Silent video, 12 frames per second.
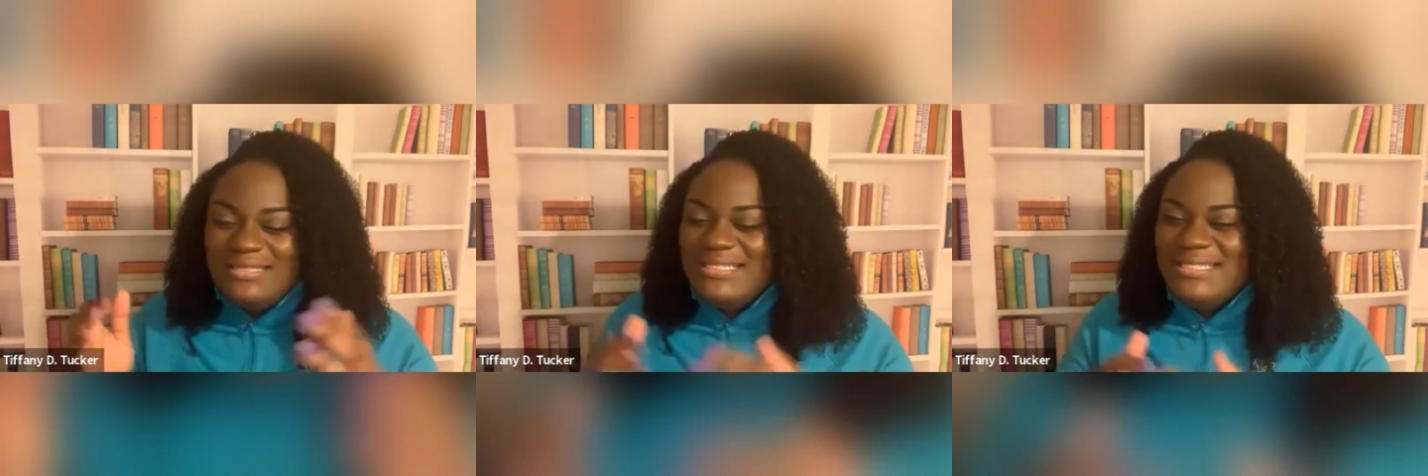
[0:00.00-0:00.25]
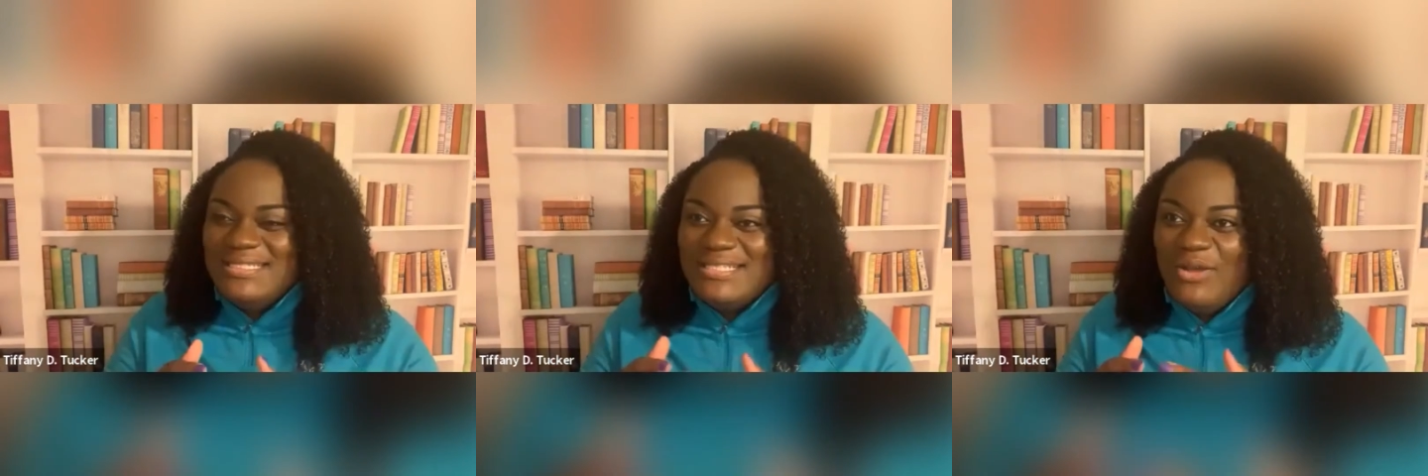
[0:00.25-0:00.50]

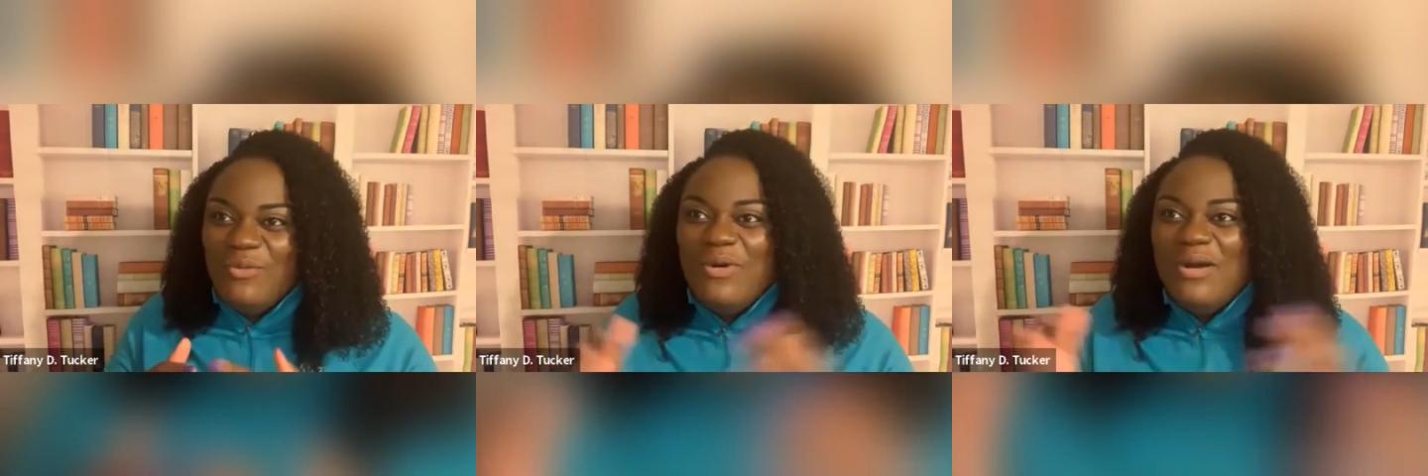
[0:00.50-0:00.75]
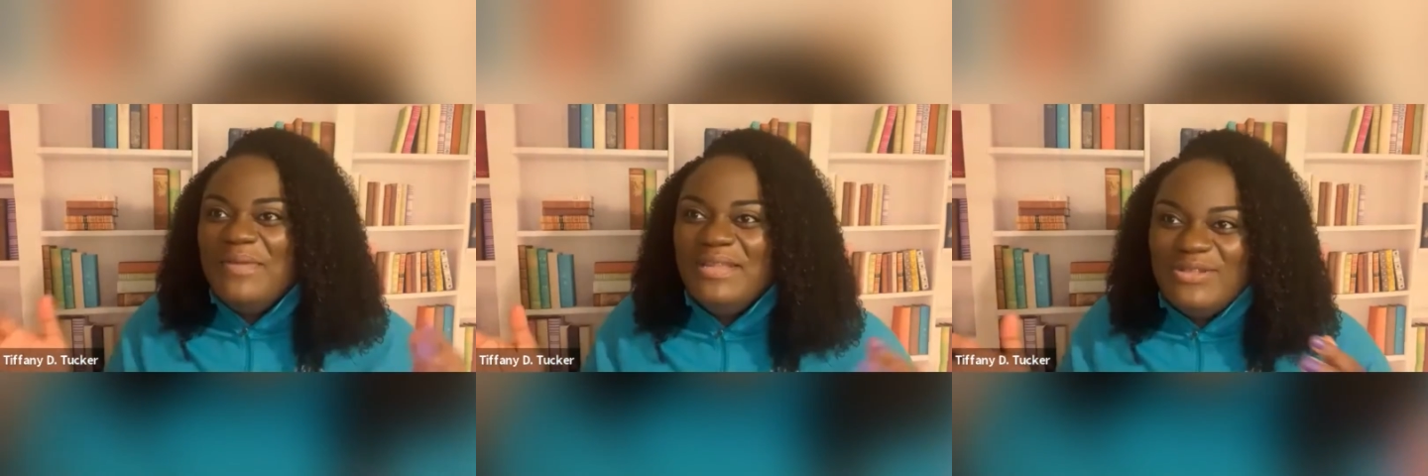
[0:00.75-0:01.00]
This is a
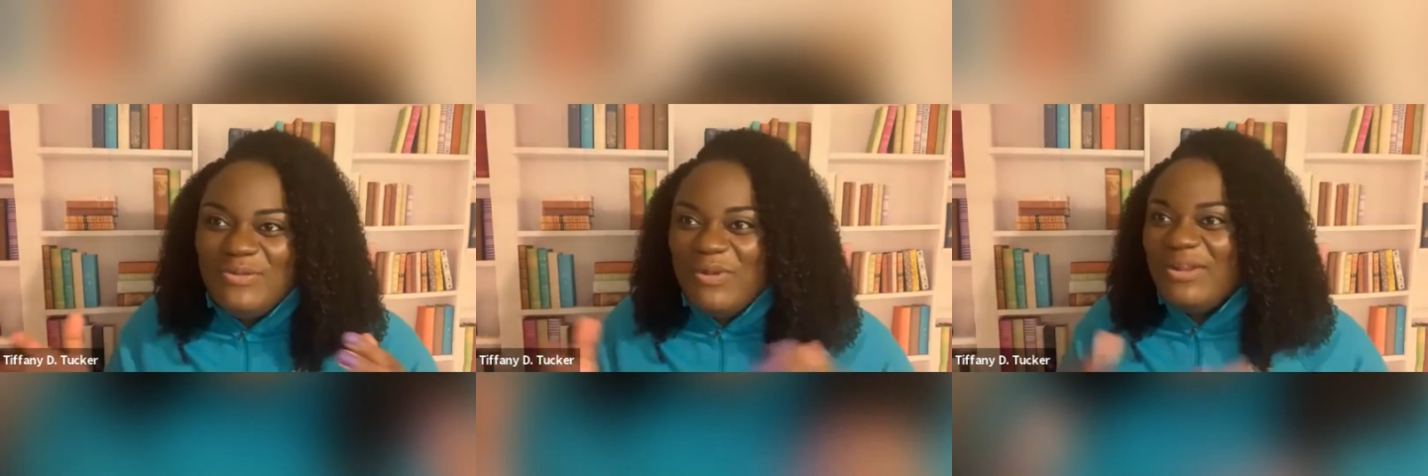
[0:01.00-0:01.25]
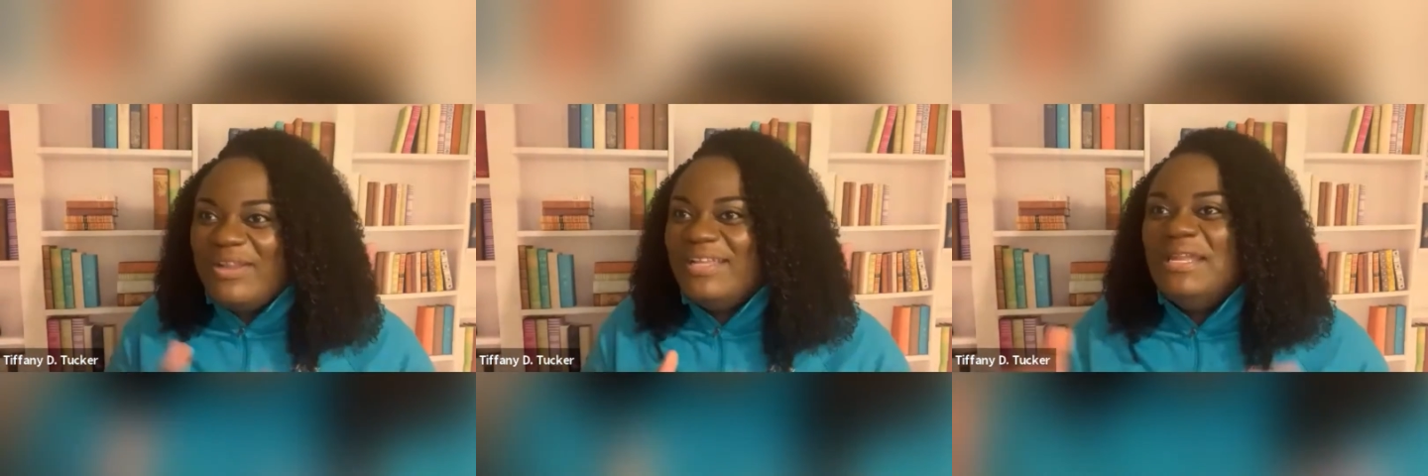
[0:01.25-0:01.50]
woman
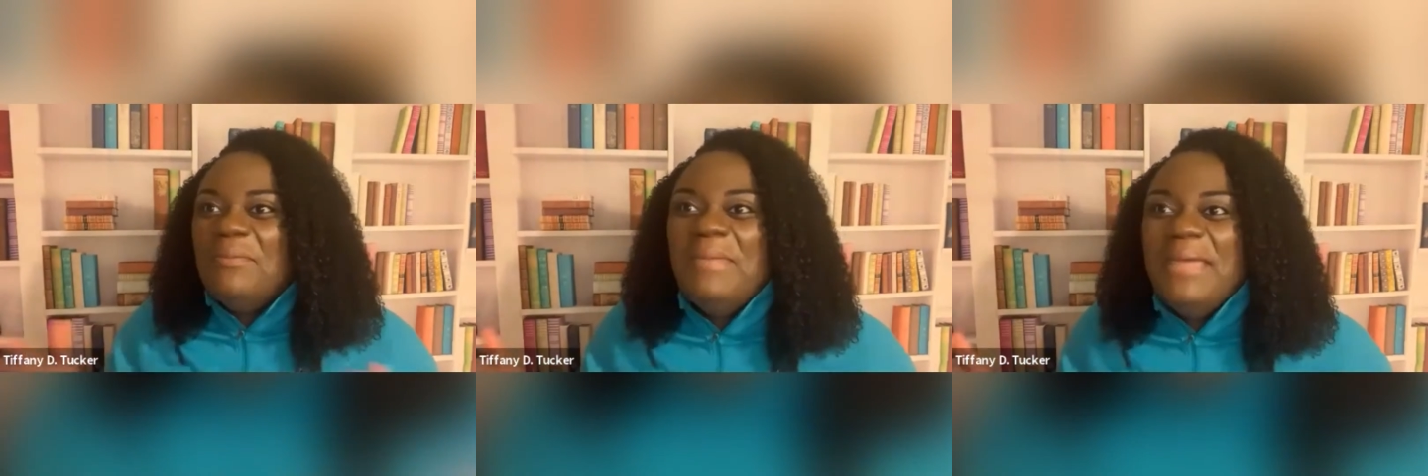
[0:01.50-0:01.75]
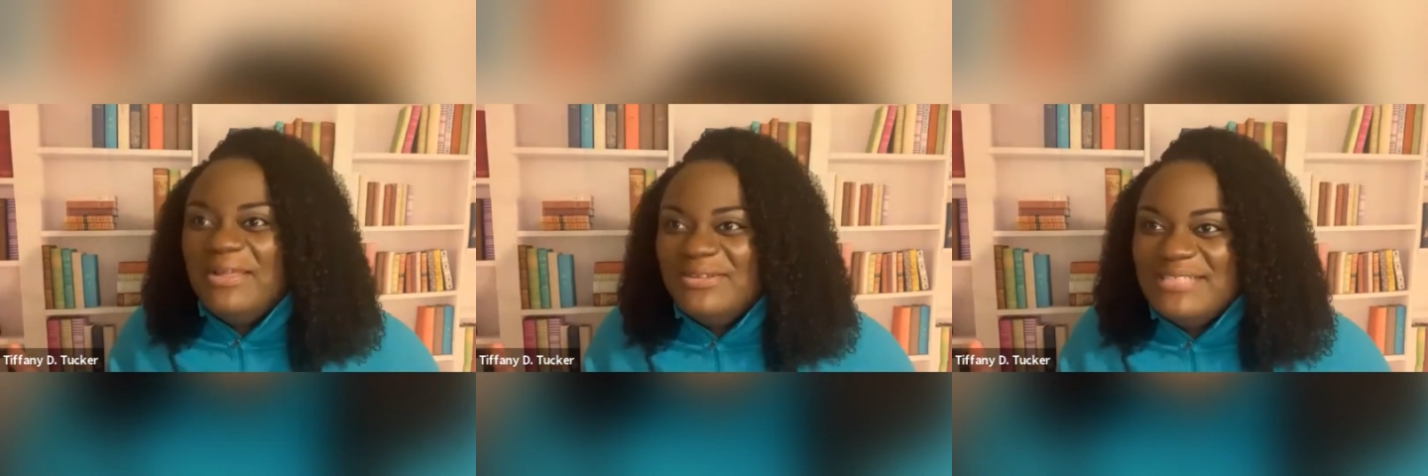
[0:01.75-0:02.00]
working in a
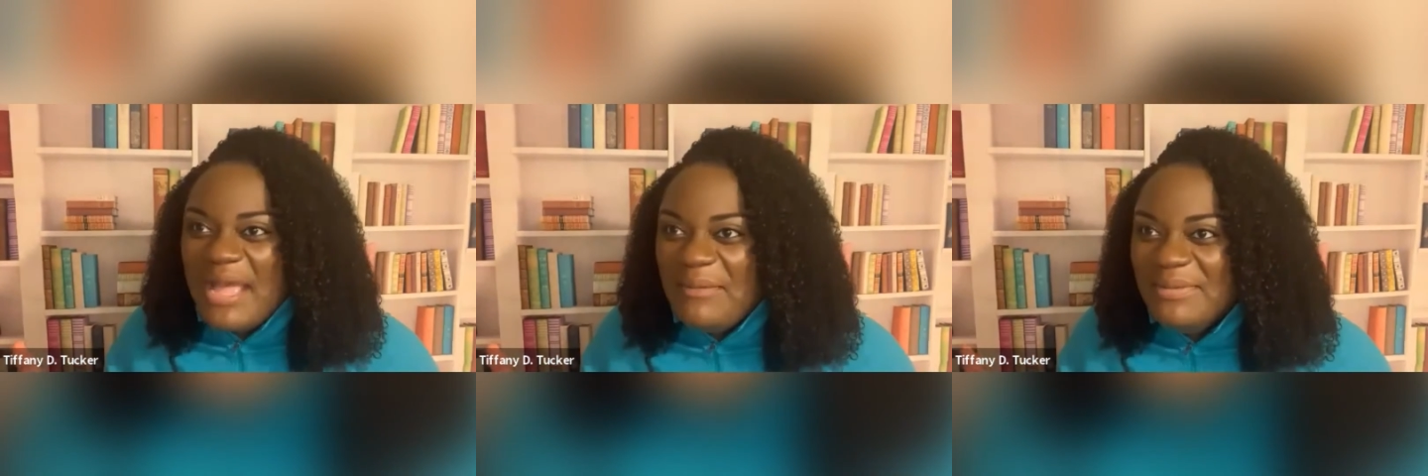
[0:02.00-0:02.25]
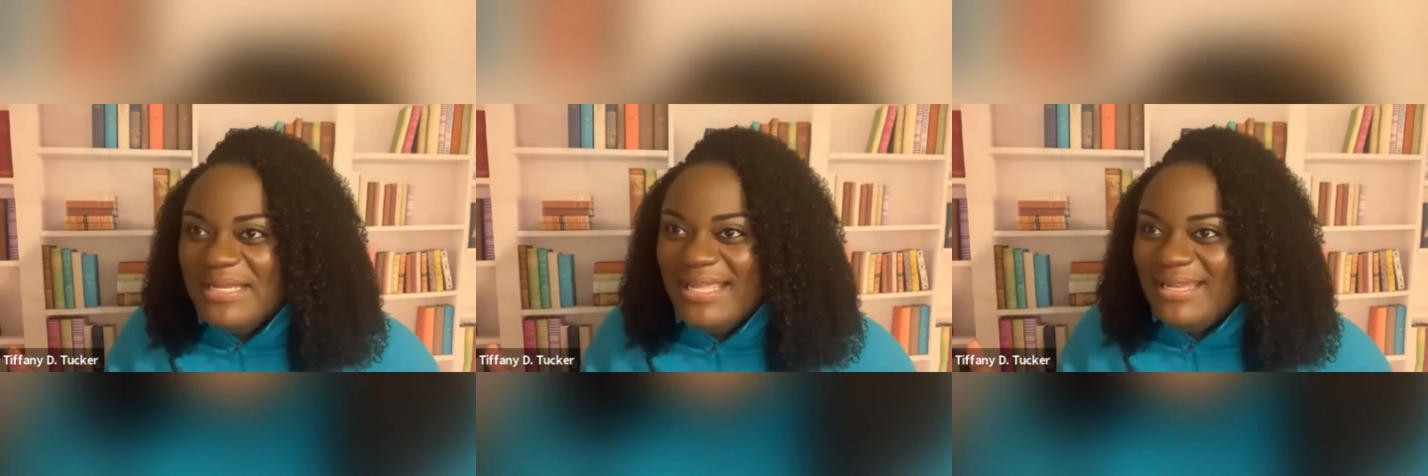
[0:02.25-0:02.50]

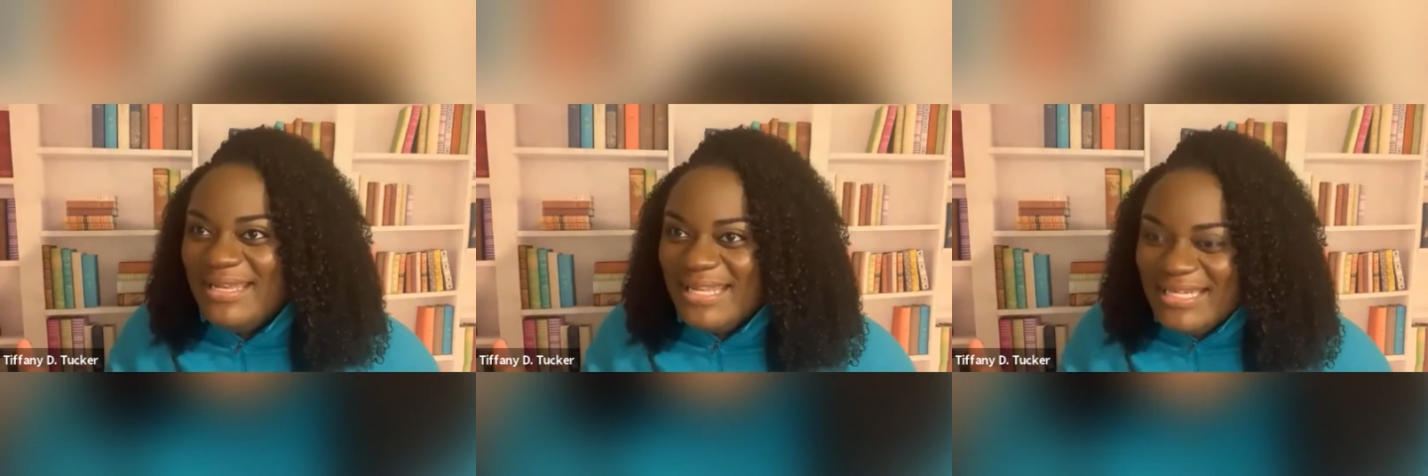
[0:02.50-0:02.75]
male-dominated